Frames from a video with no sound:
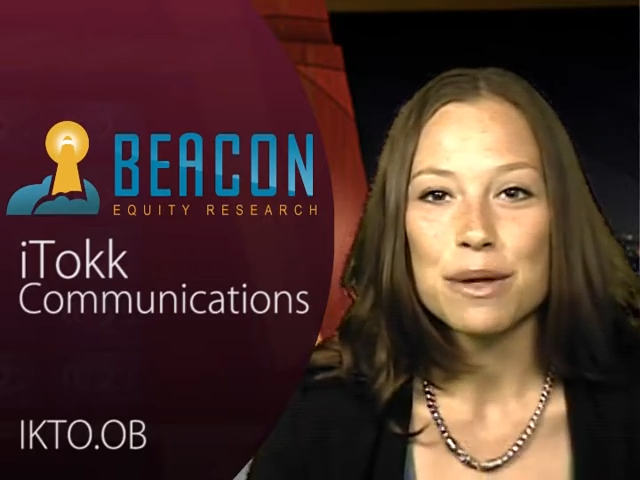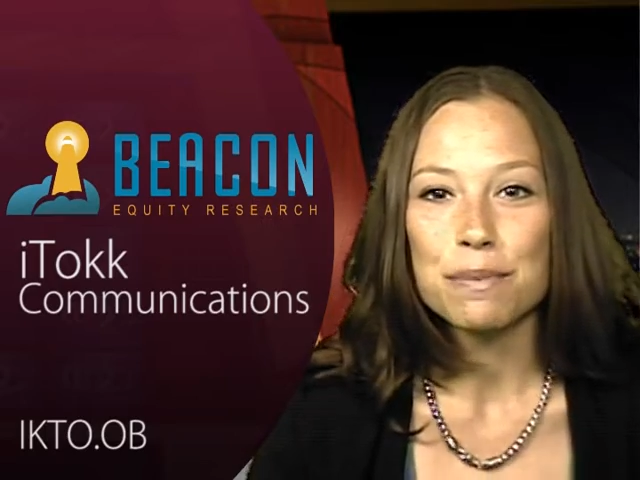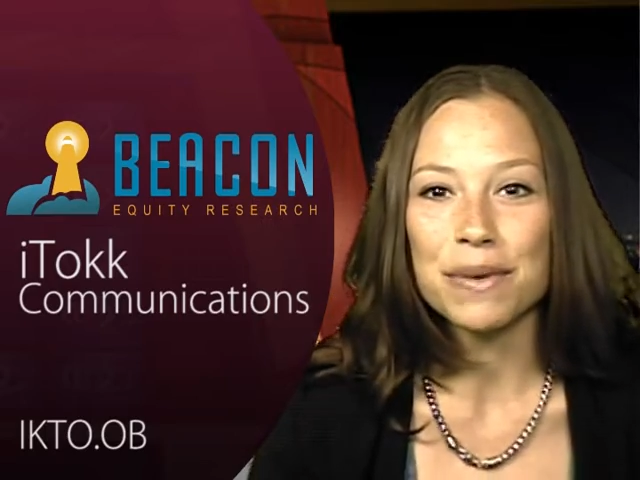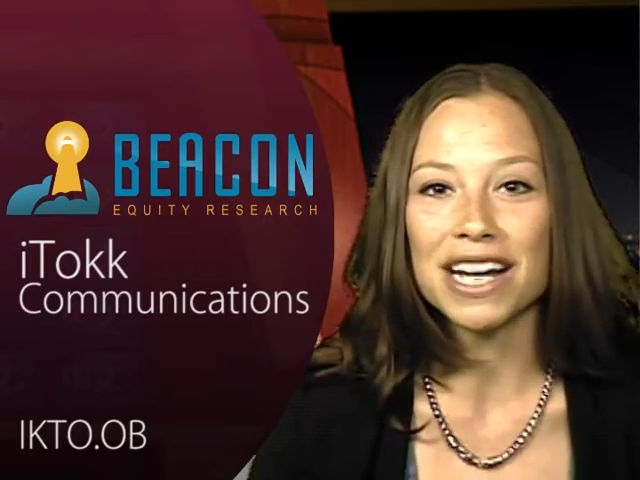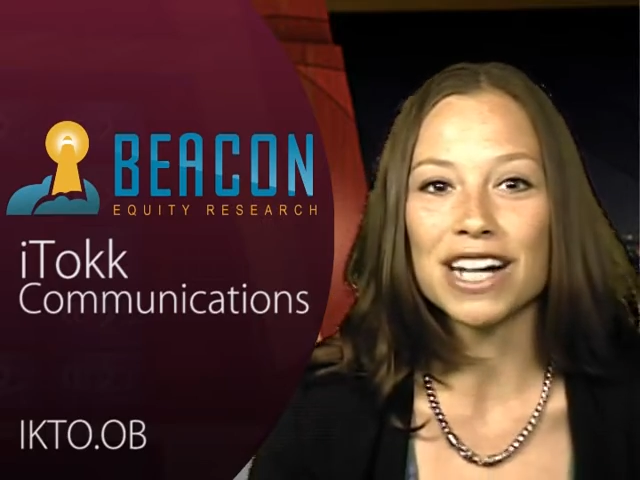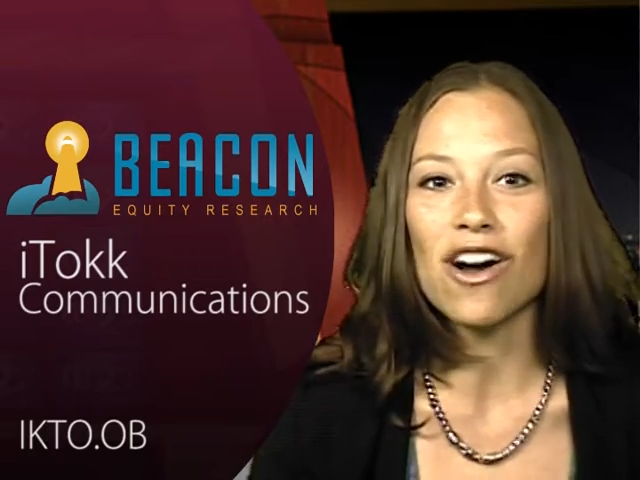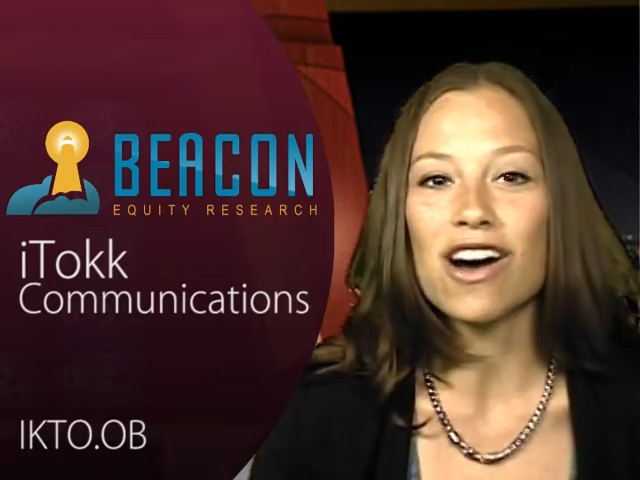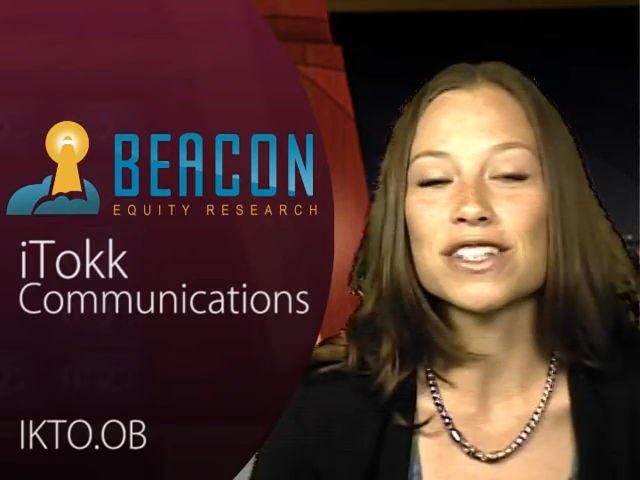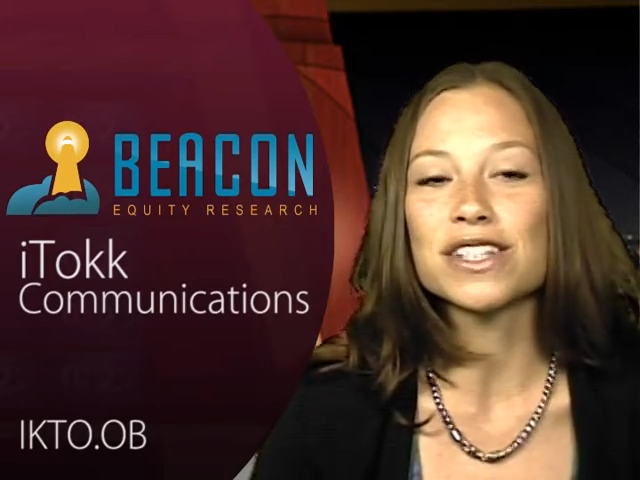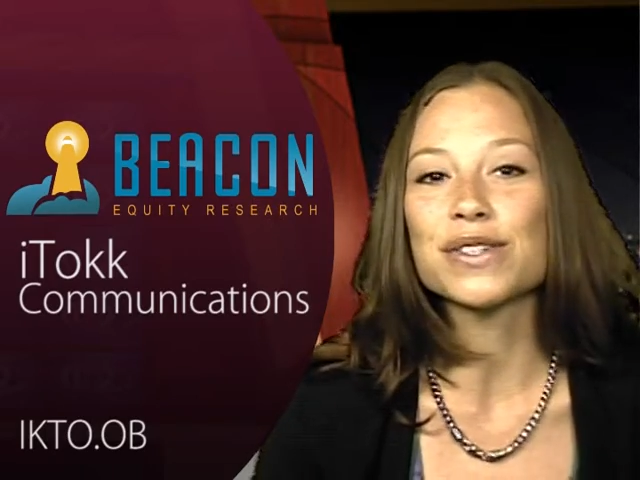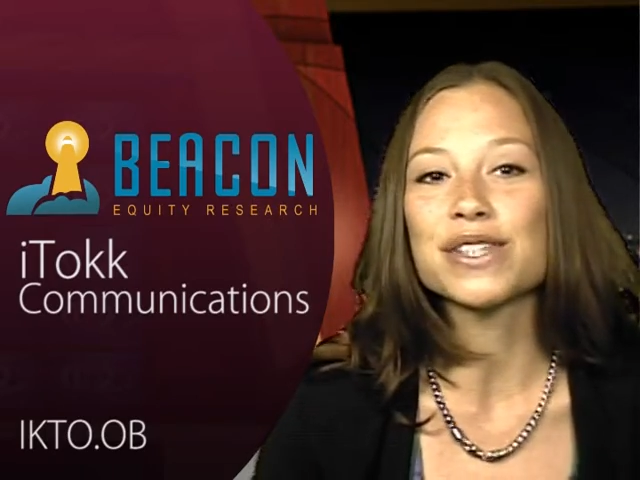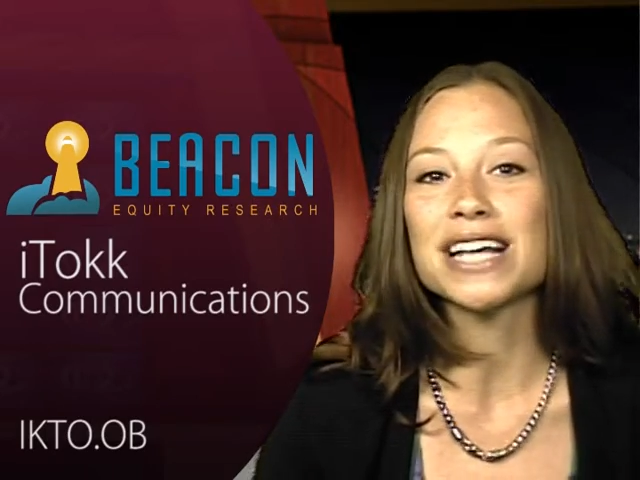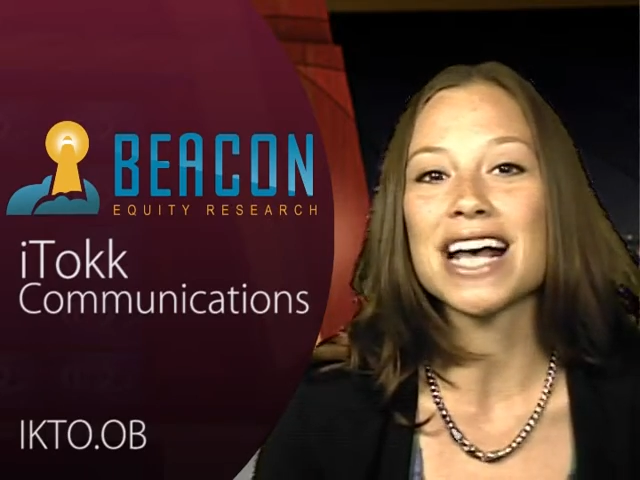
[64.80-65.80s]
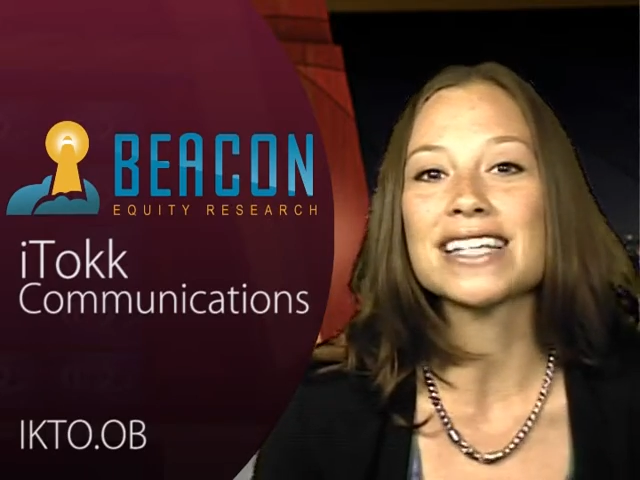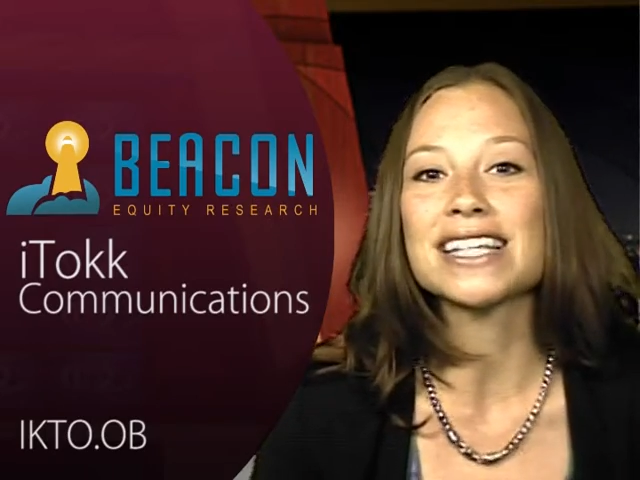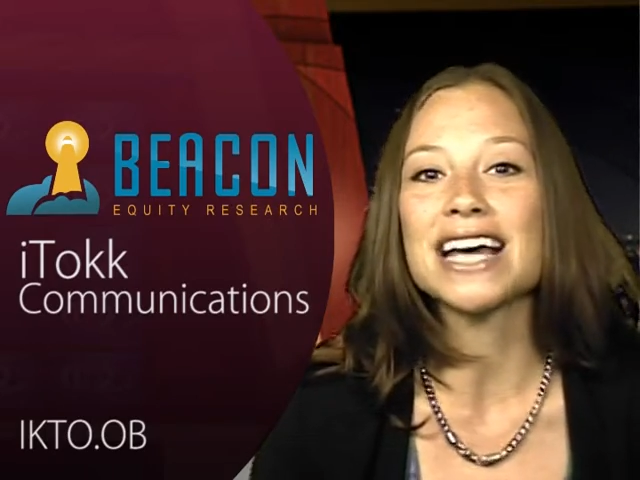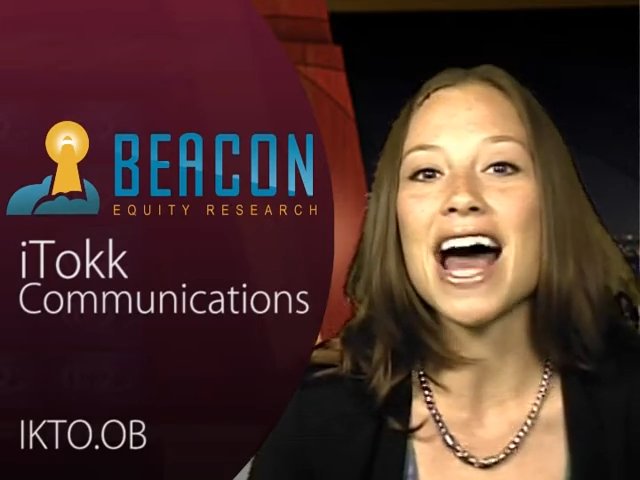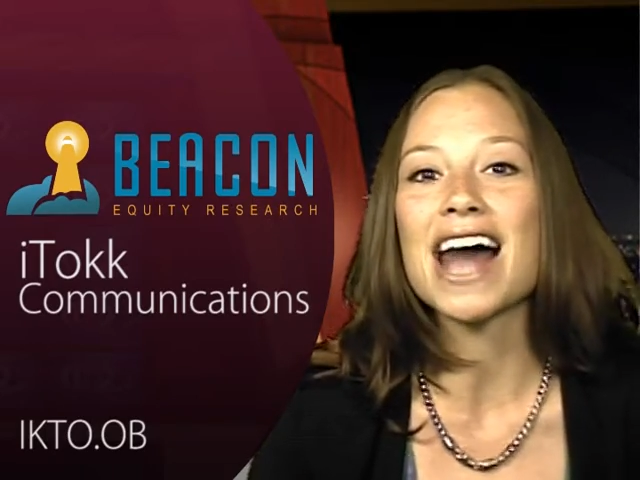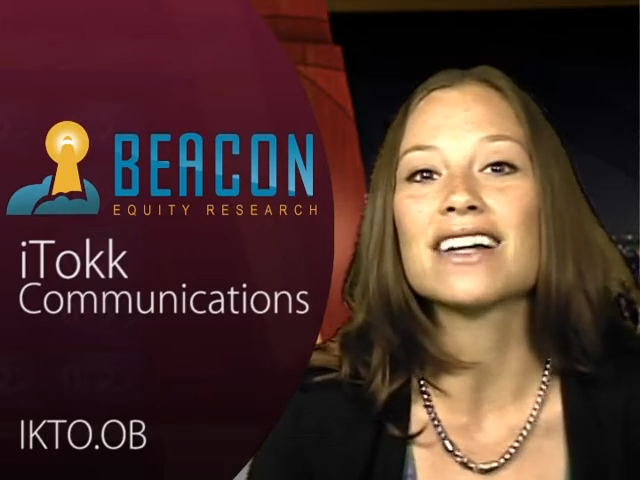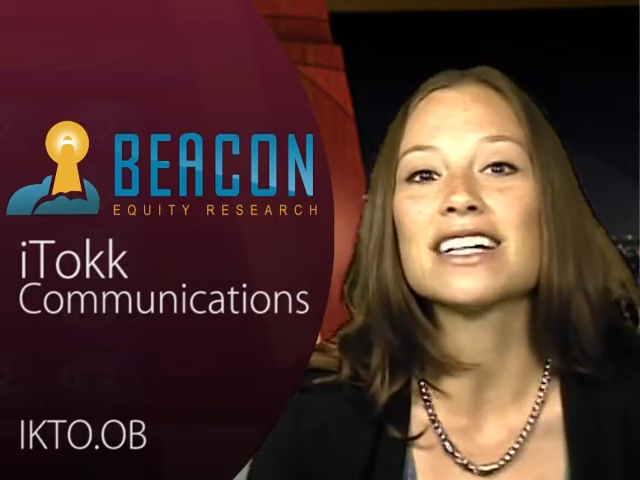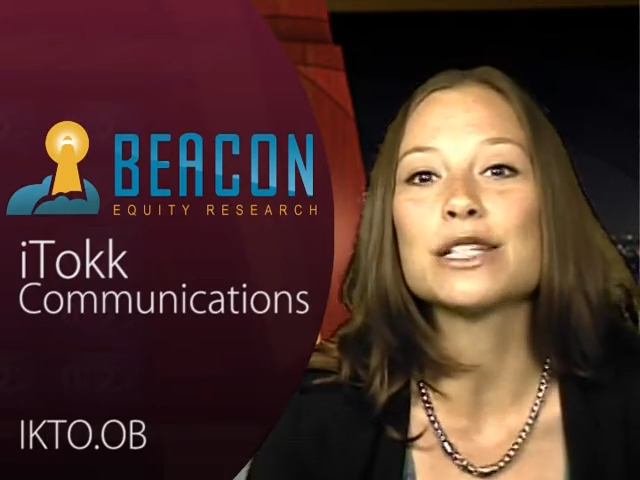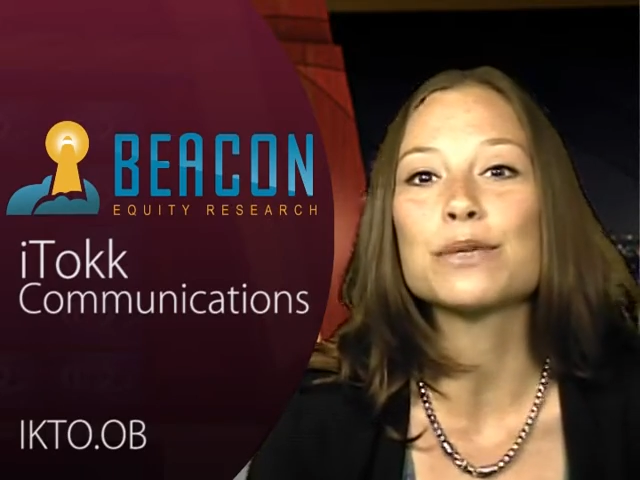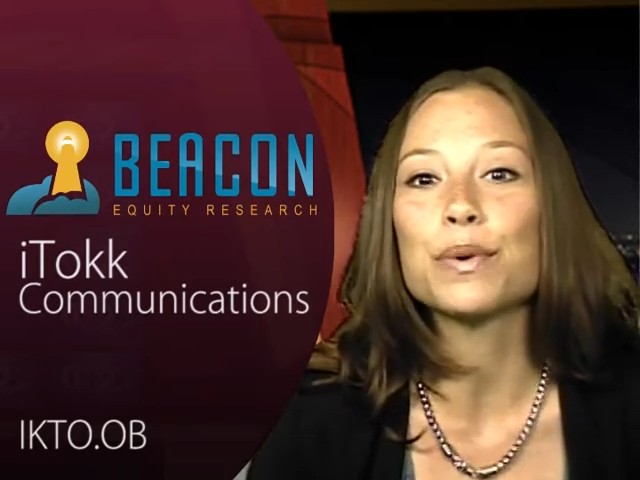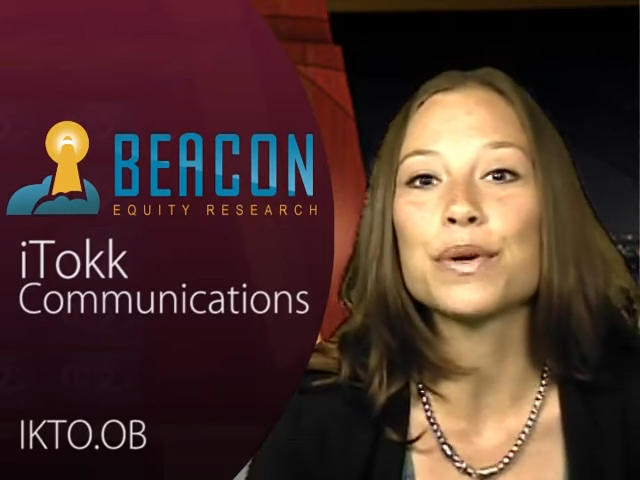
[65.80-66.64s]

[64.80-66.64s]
Beacon also says the analysts